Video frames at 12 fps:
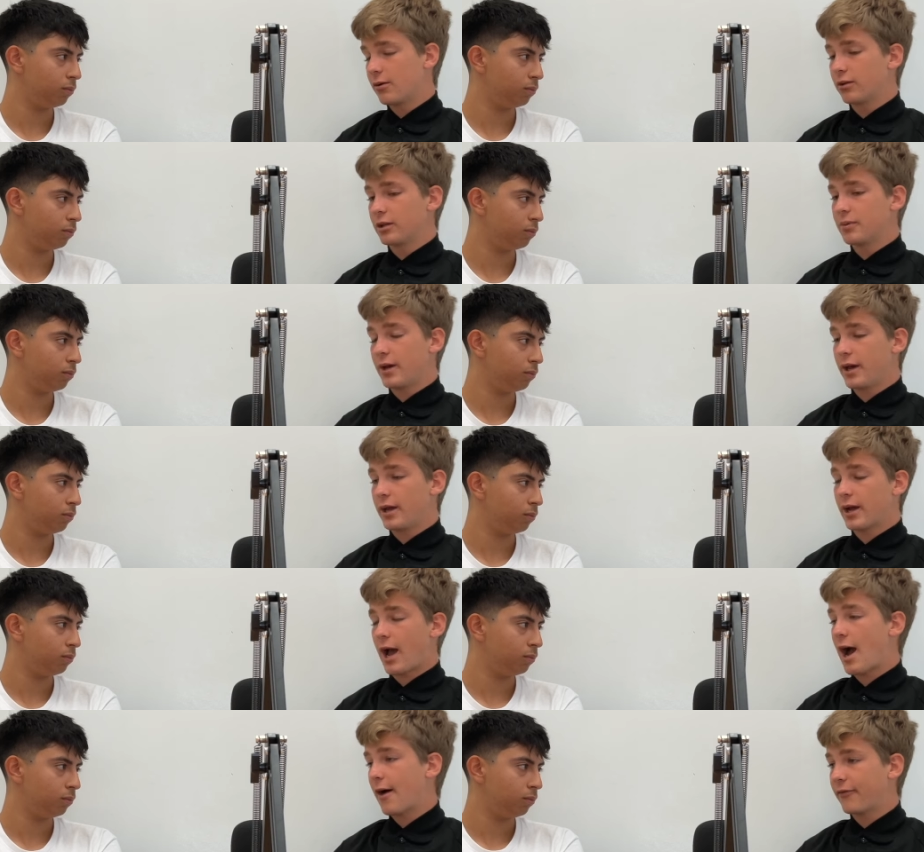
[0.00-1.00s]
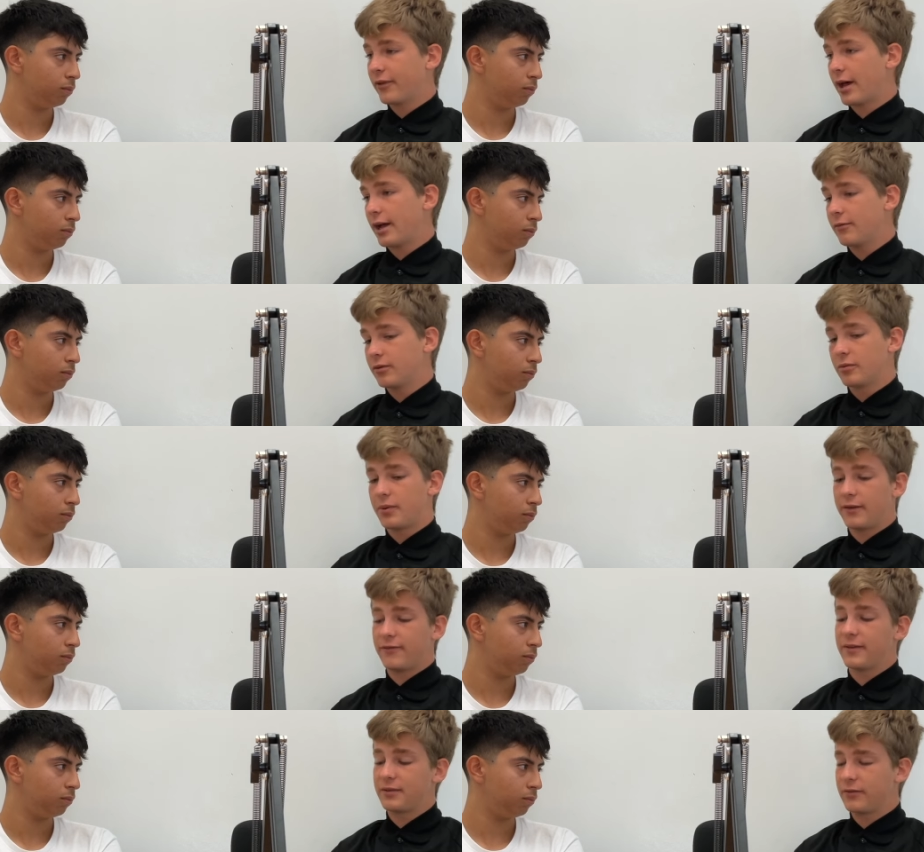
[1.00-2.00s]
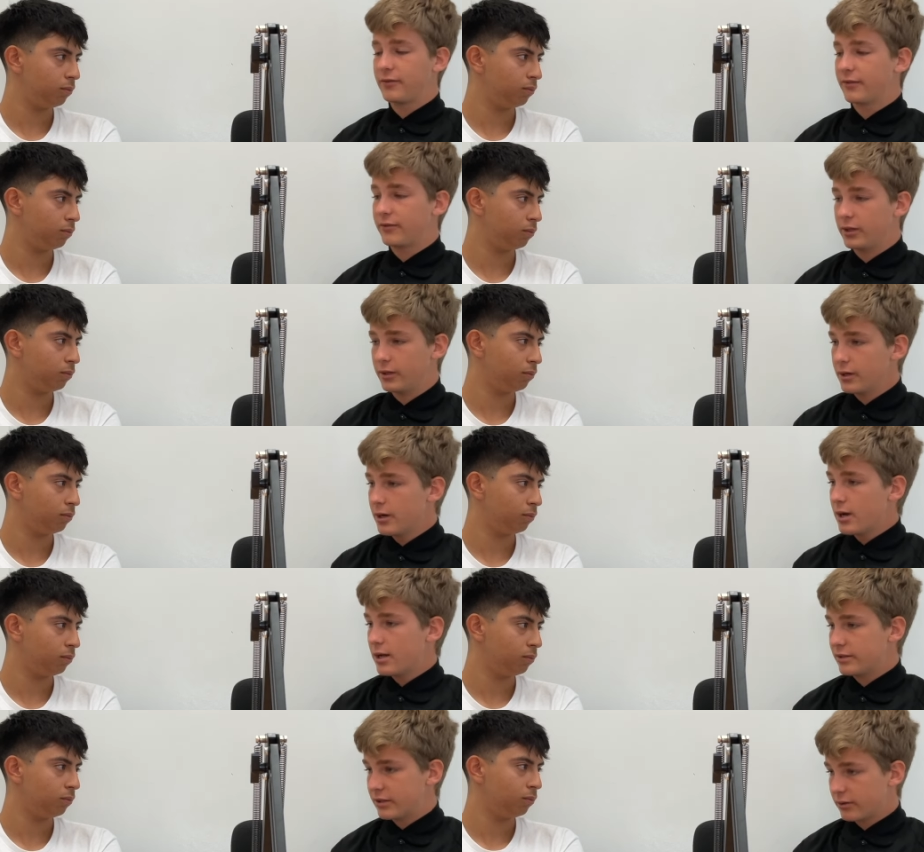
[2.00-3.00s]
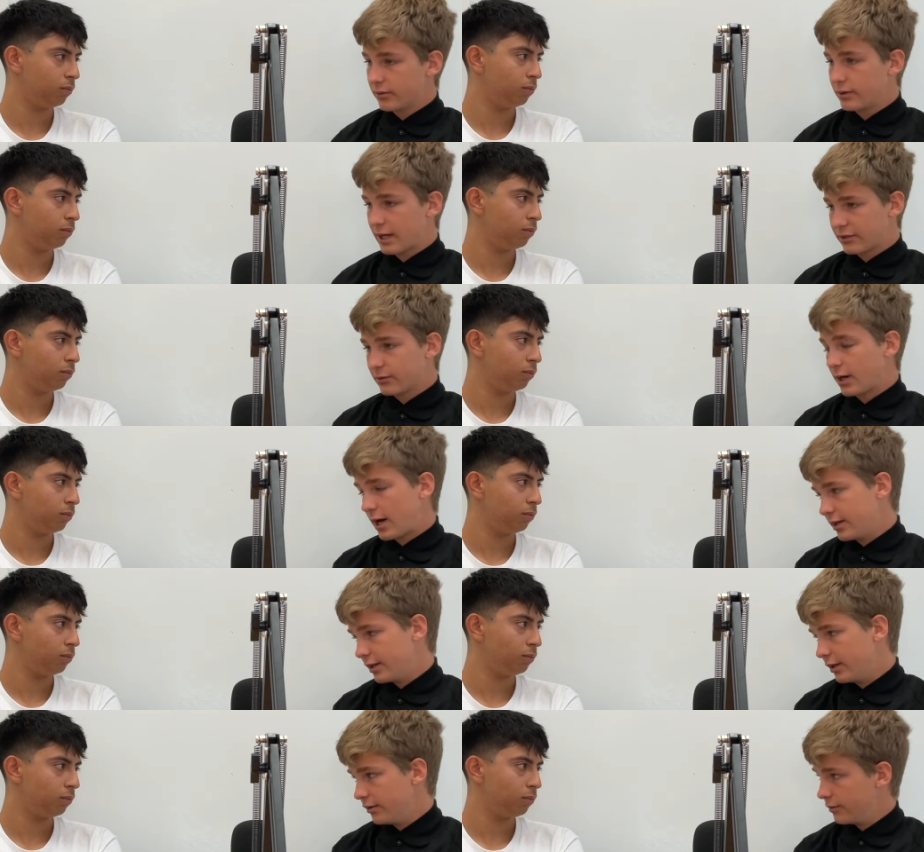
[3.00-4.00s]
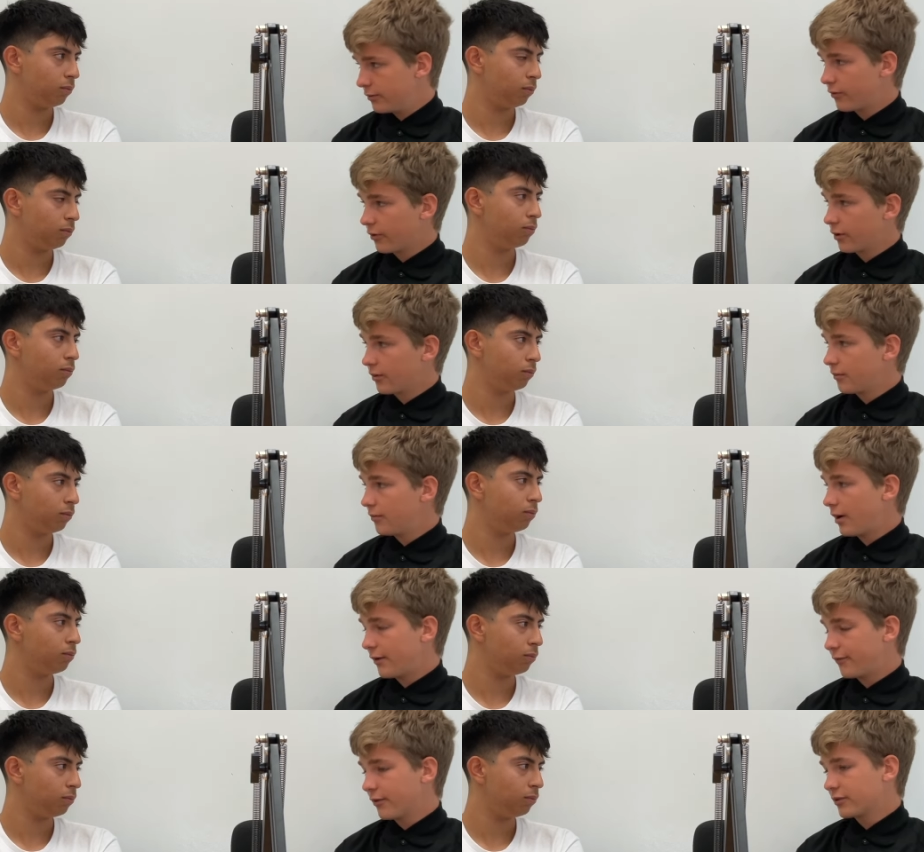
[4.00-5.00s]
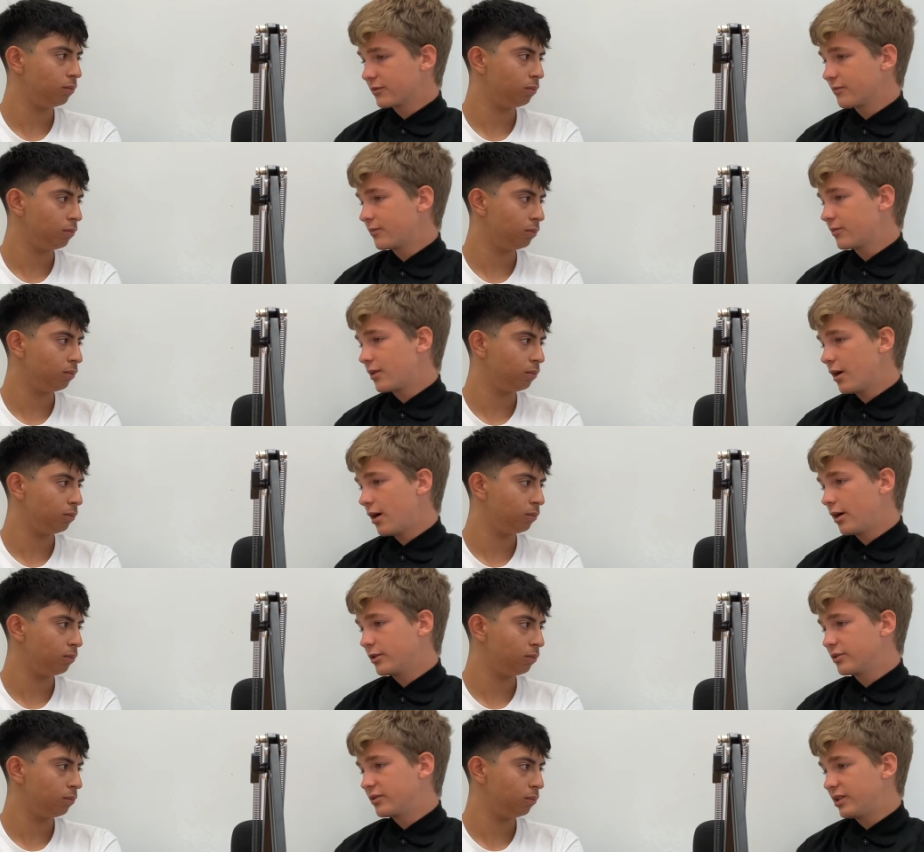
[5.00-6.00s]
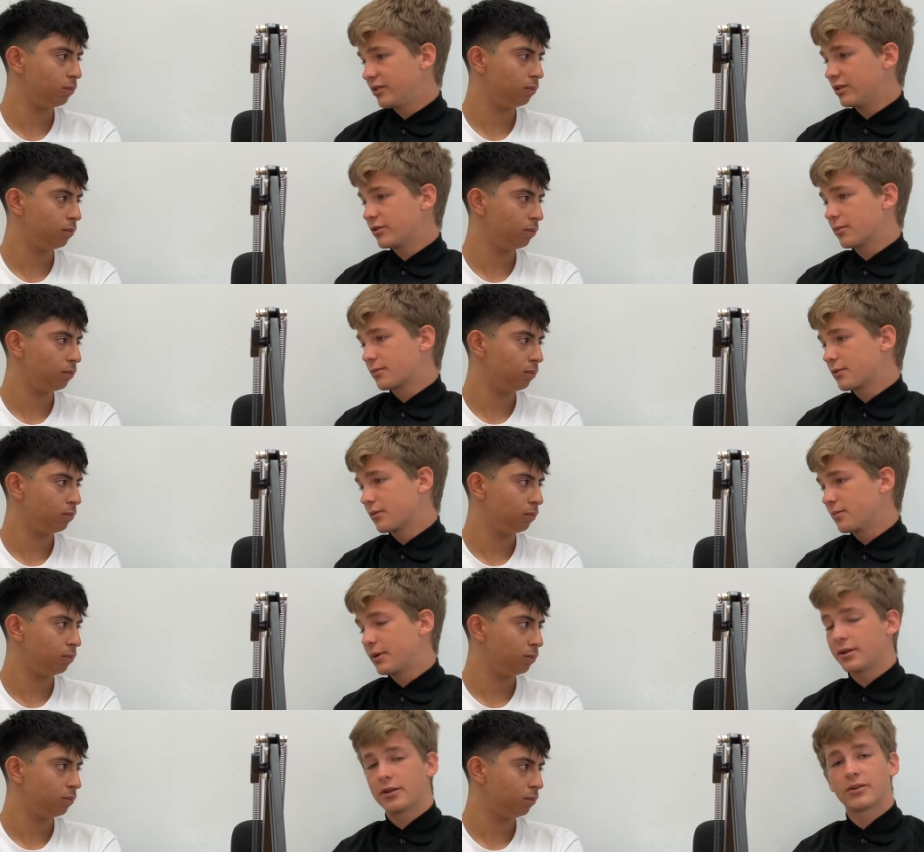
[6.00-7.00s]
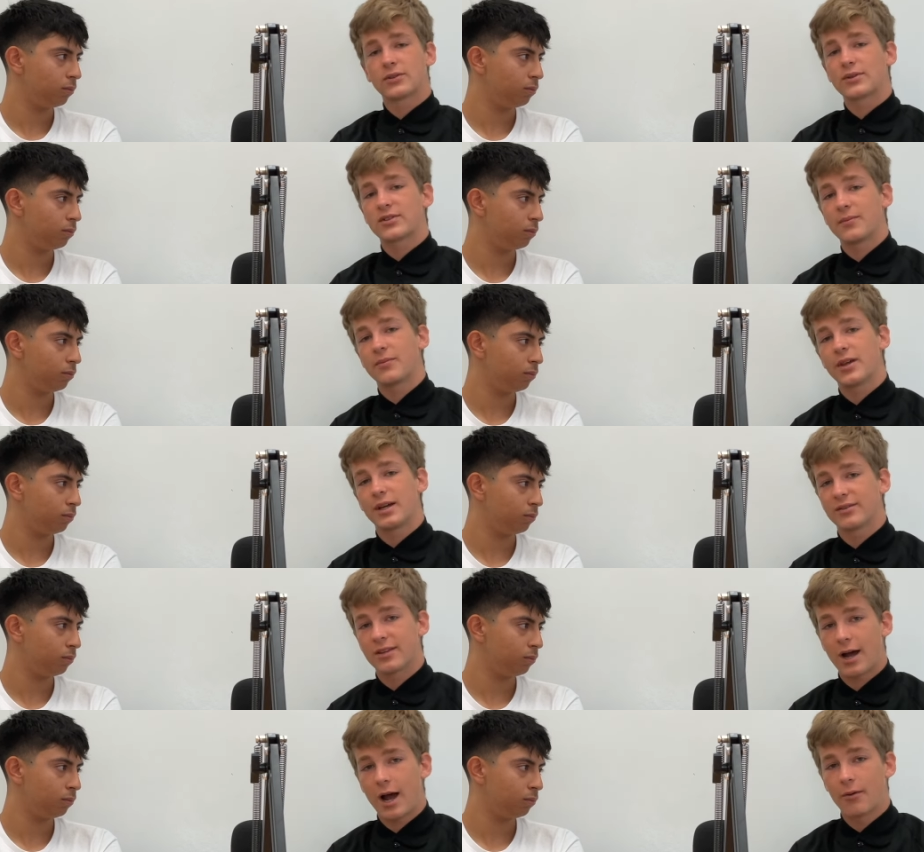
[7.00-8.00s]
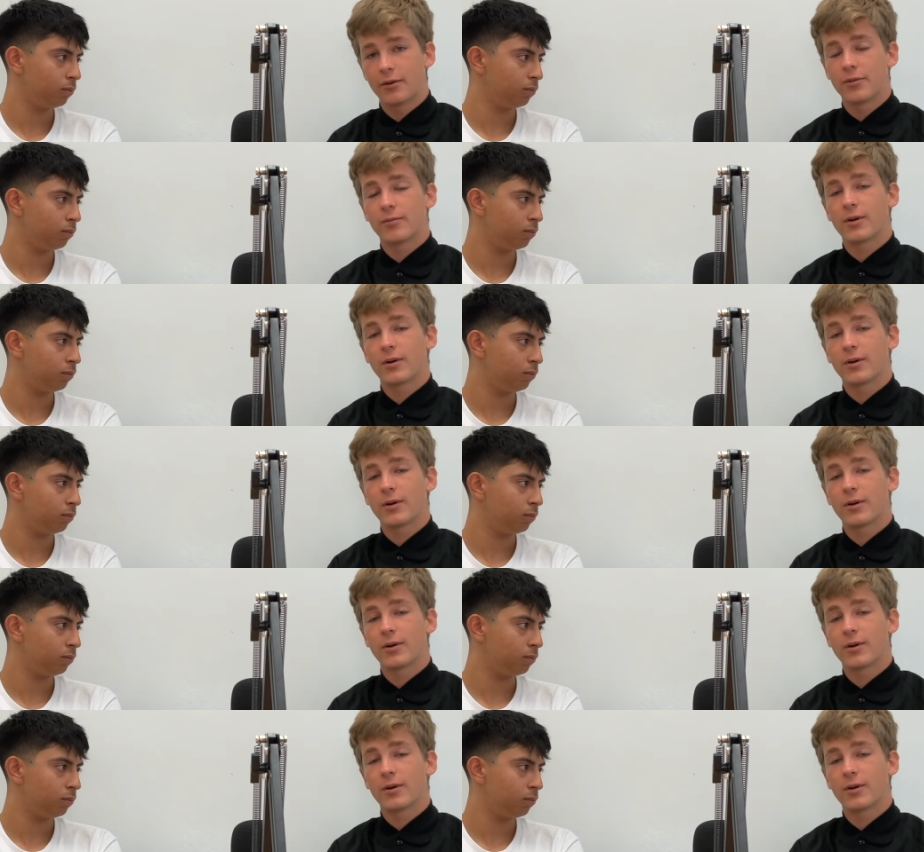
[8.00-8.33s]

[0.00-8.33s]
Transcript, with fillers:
Speaker 1: only pay half of that, and we would pay 50-50. And so that's what I did for my first season of Jump Corps. But those are some things that I would